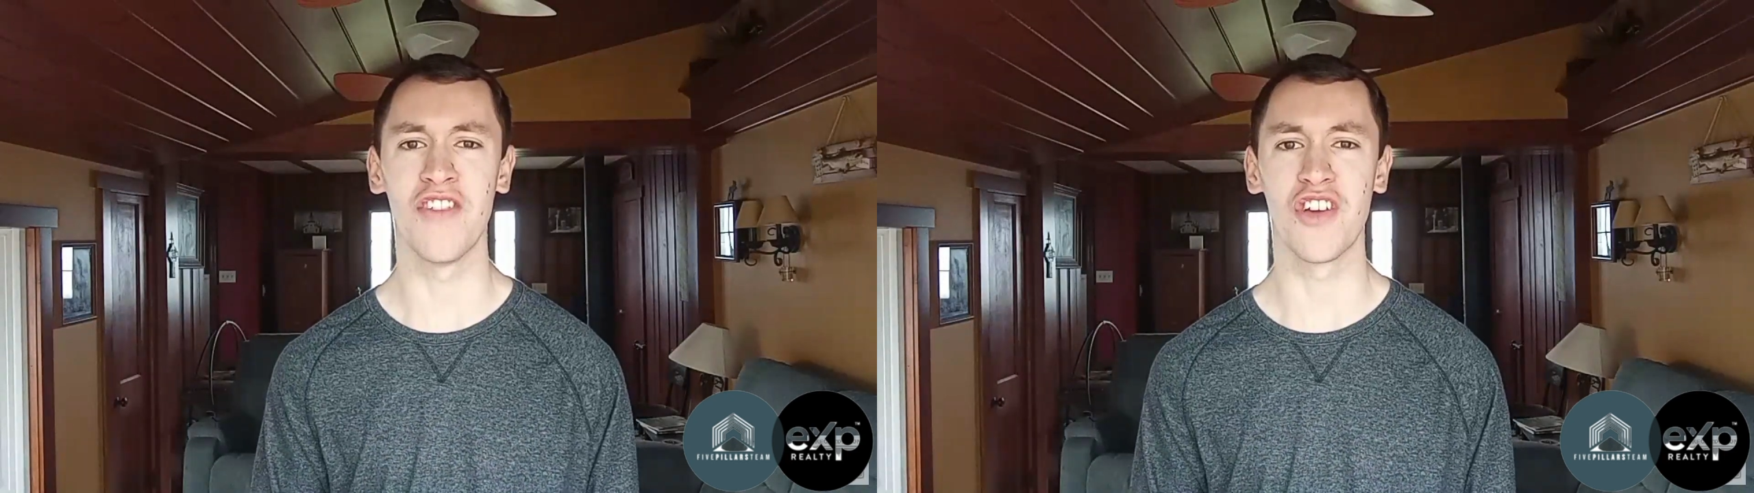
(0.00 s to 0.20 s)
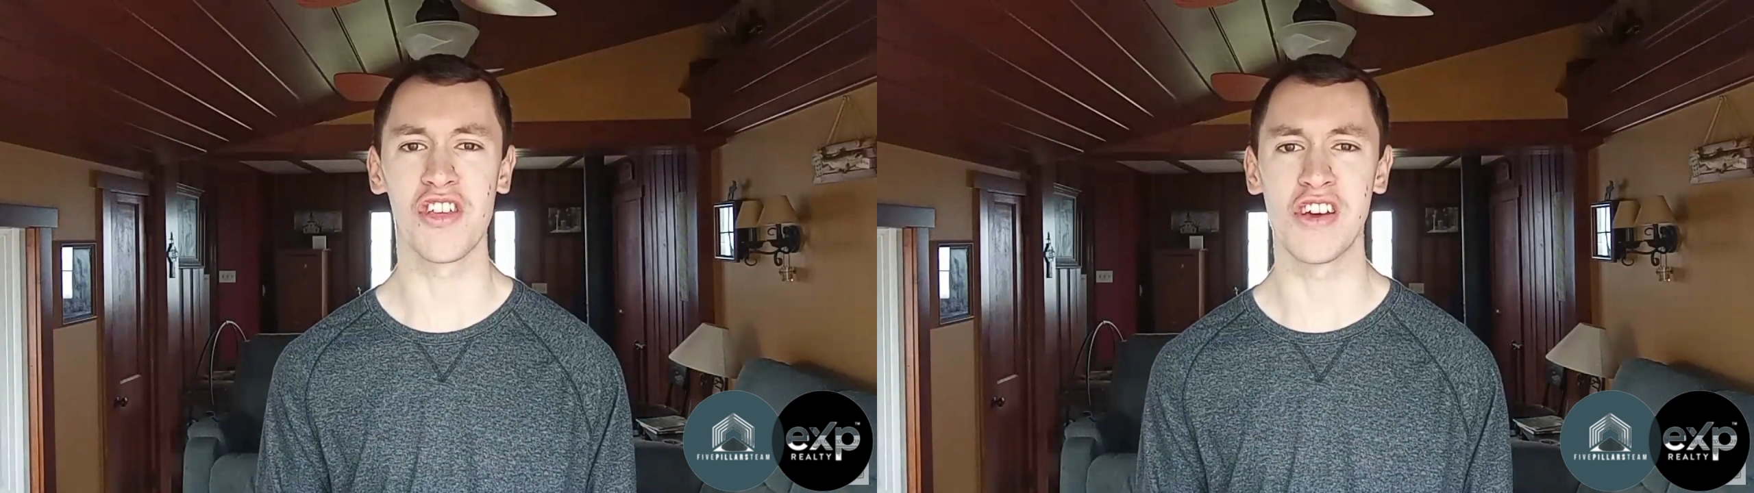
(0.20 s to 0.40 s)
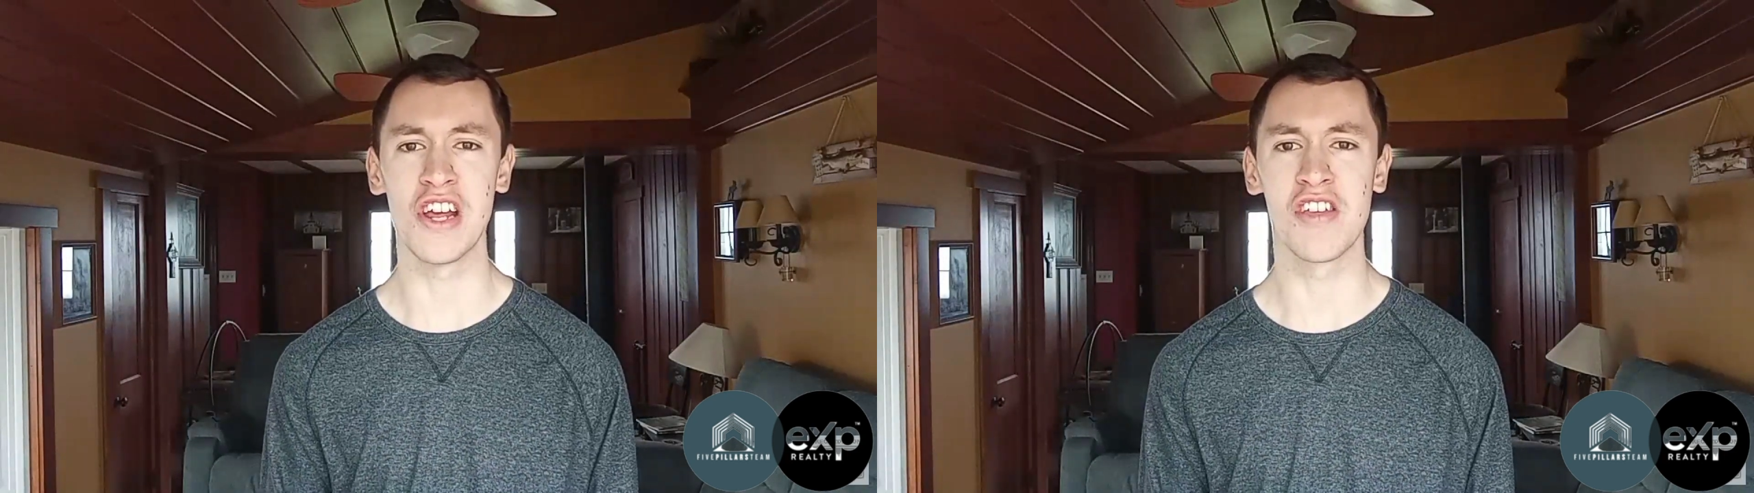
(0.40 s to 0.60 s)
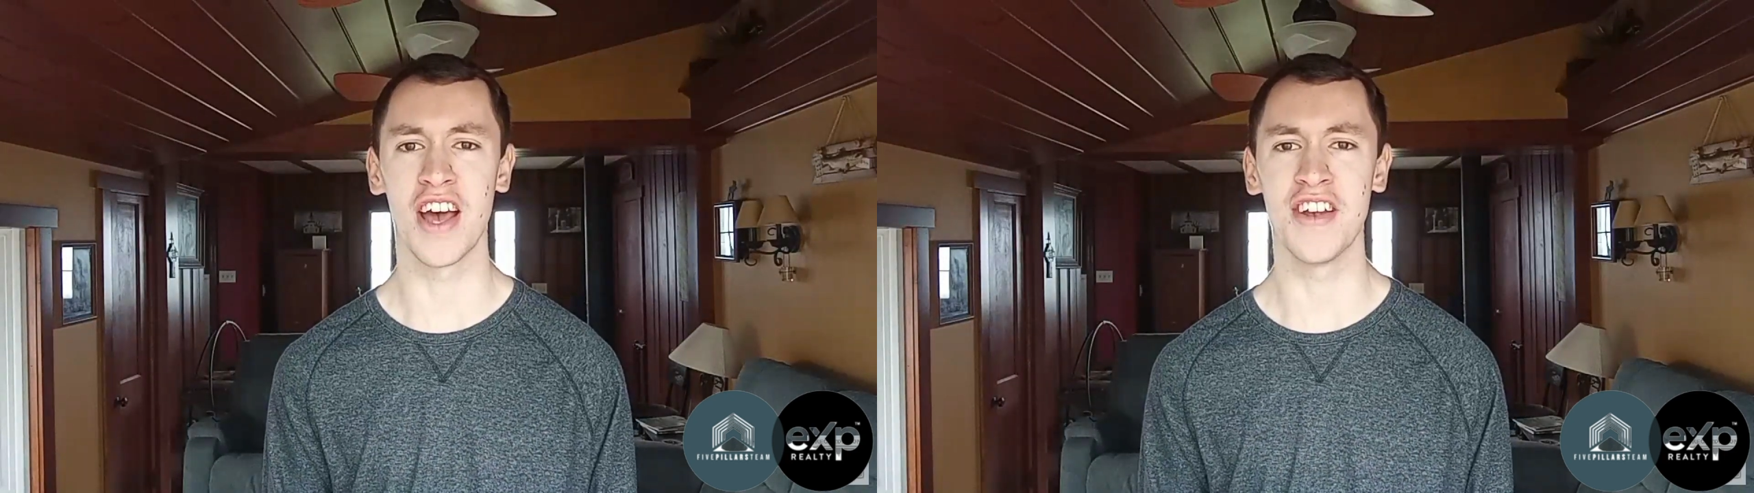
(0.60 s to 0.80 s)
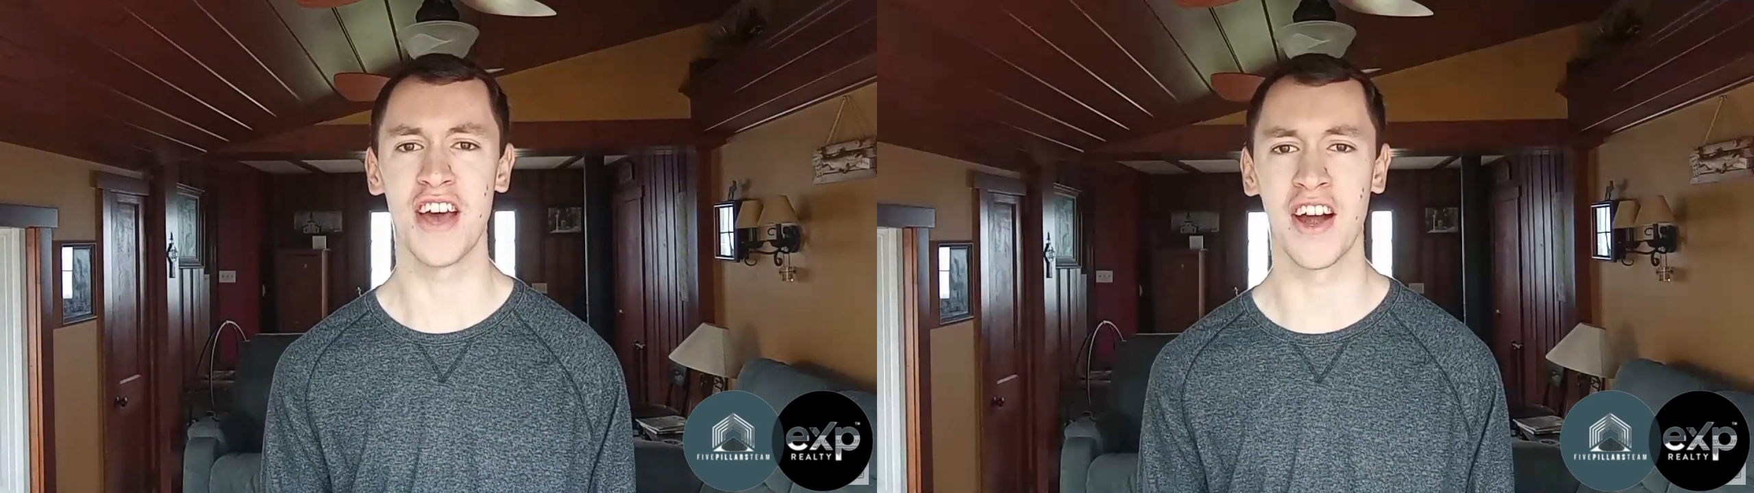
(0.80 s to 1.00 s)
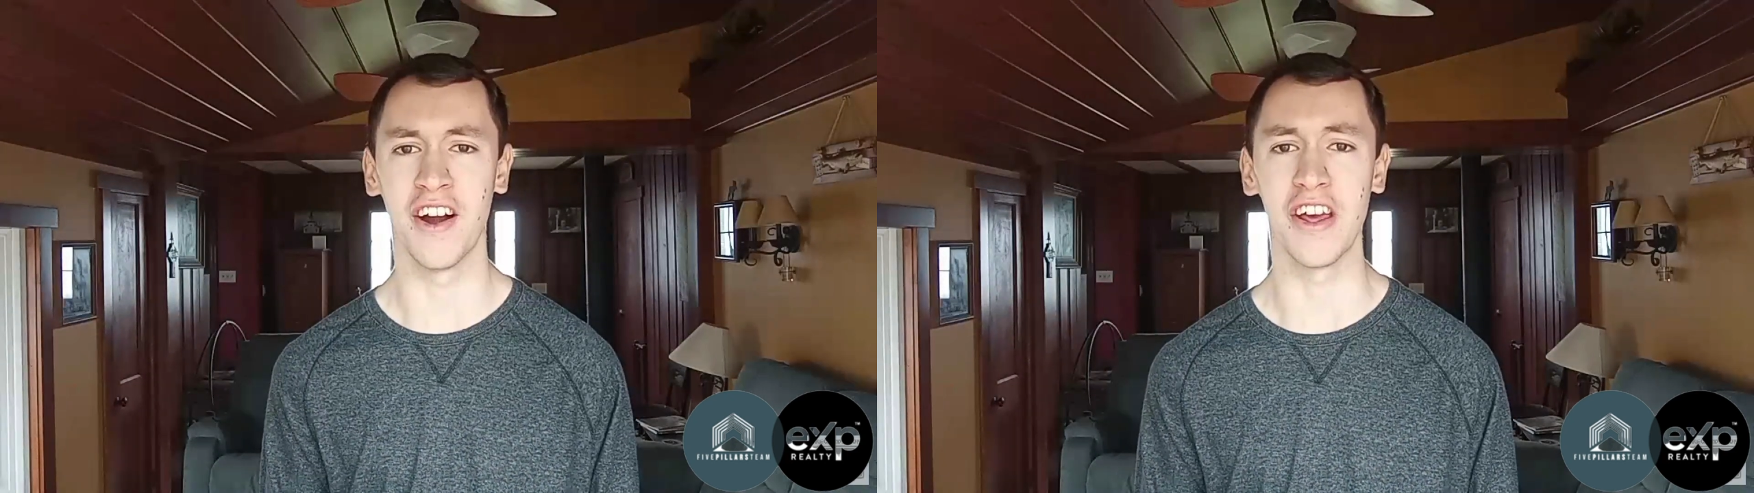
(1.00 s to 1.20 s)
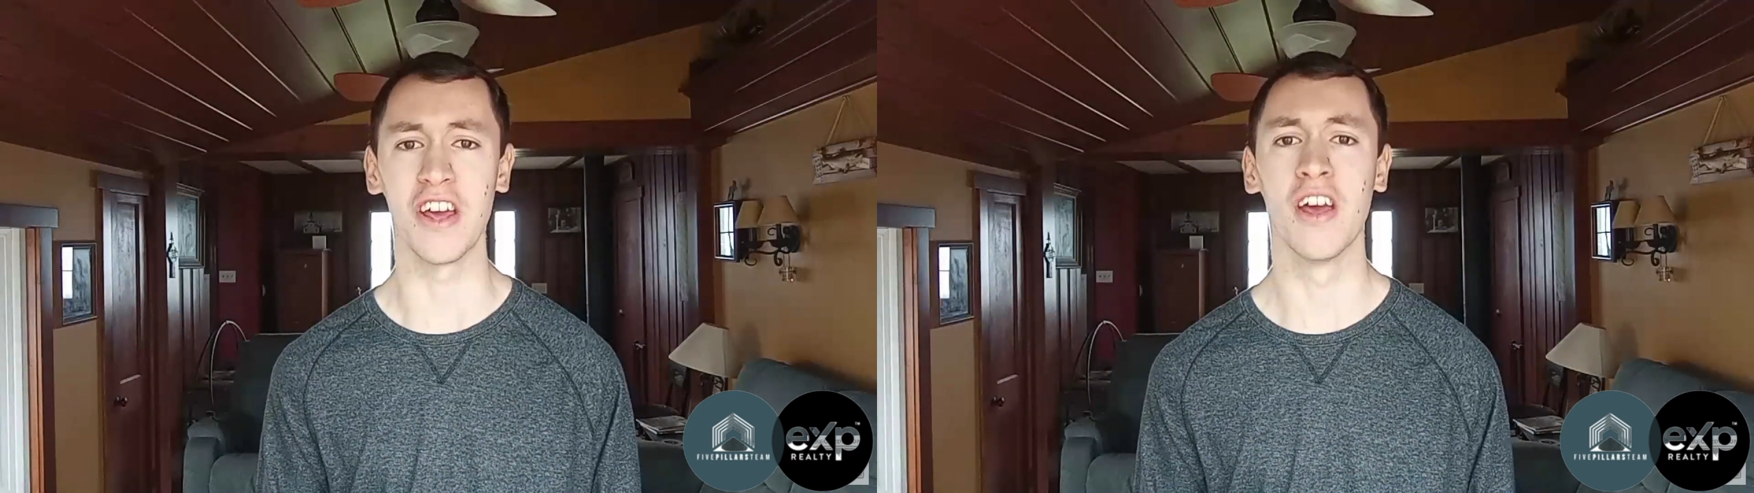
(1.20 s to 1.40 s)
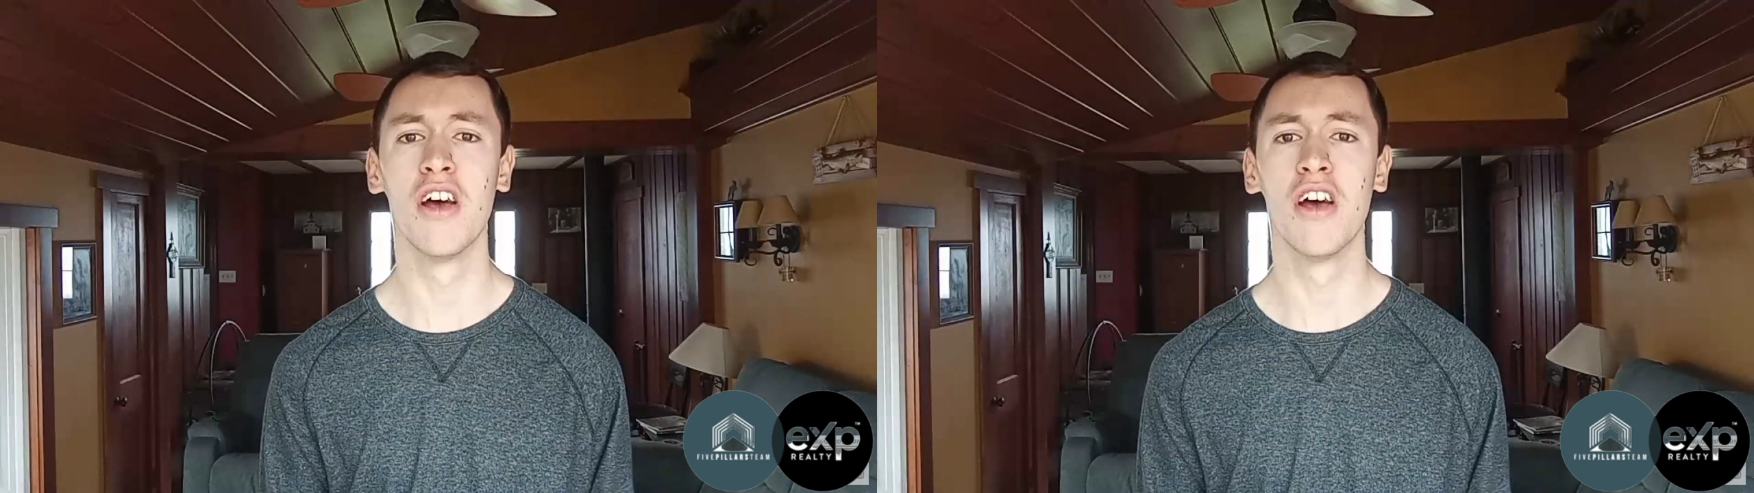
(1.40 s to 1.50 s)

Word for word: the city's identity,